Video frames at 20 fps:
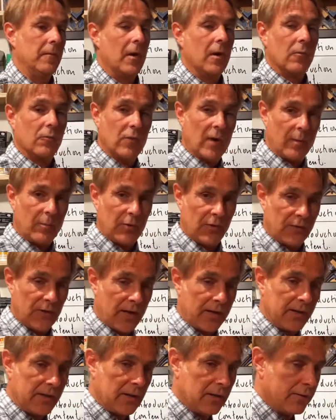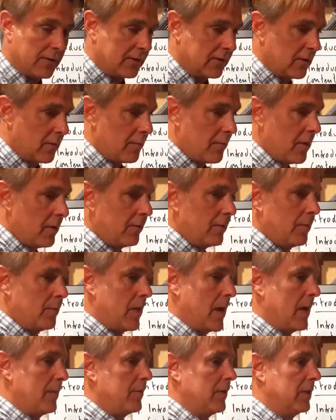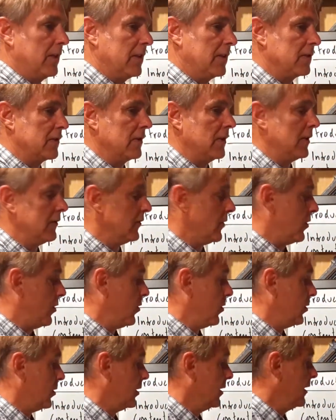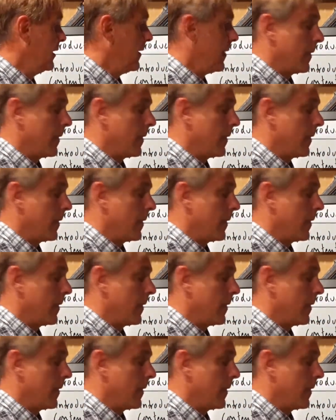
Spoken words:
representative of the population as a whole.